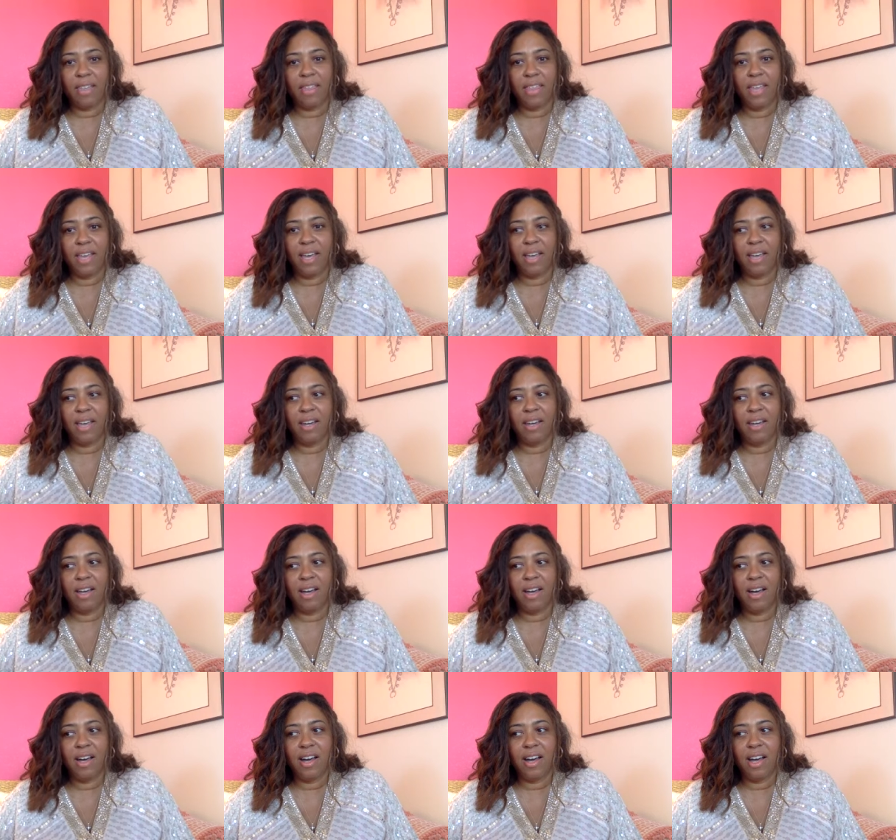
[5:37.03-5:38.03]
that
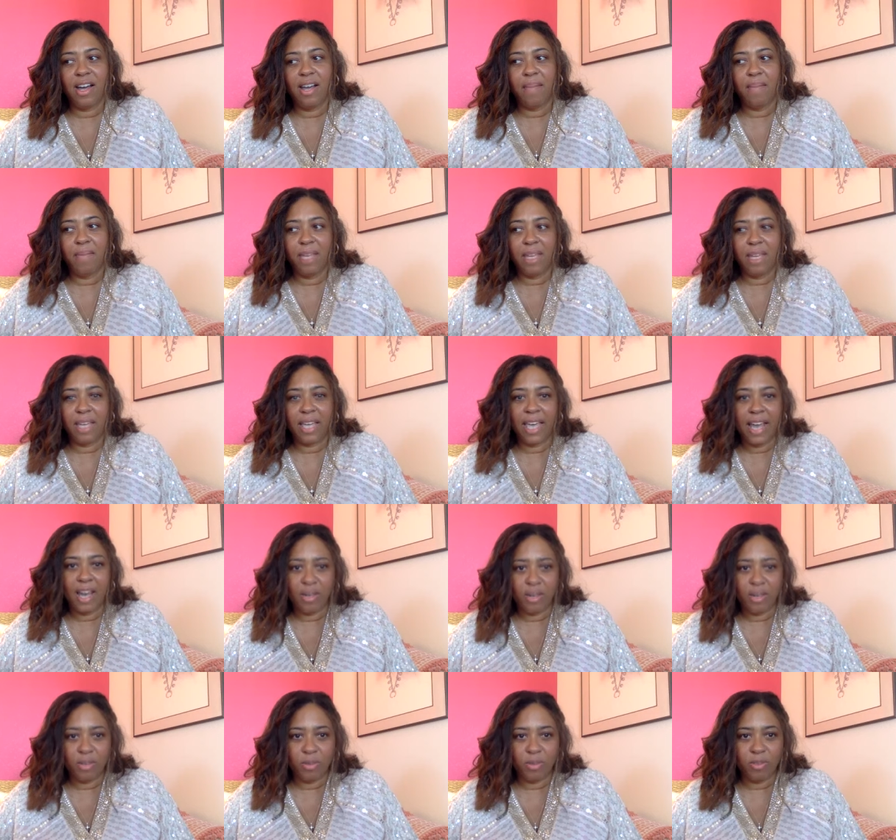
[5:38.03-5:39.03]
I'm being
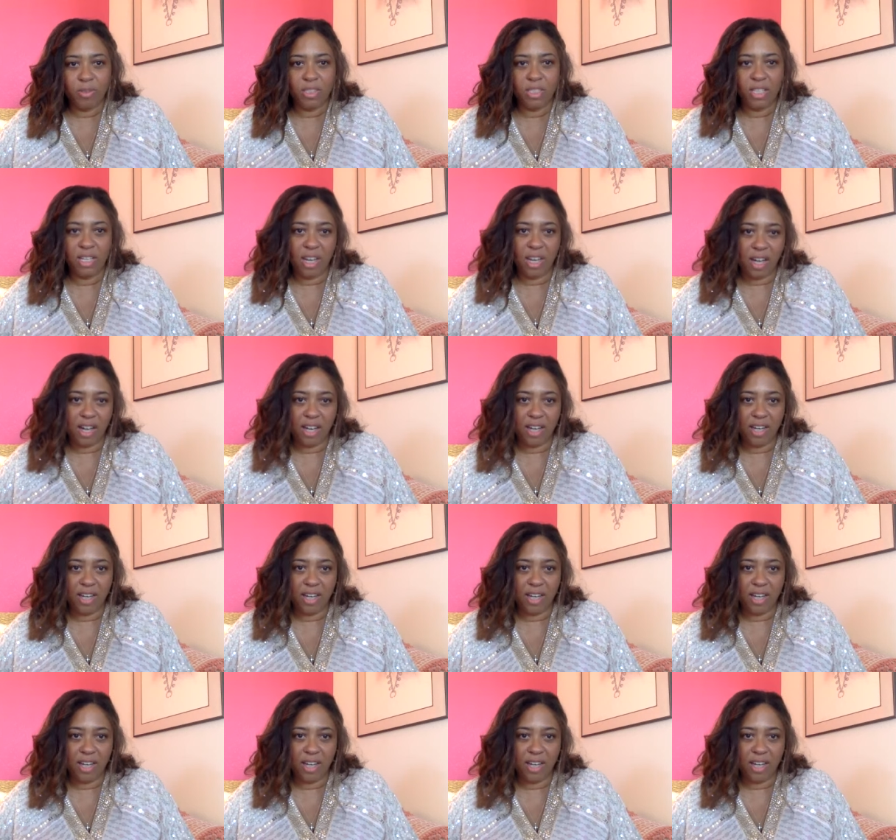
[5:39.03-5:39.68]
accountable to God.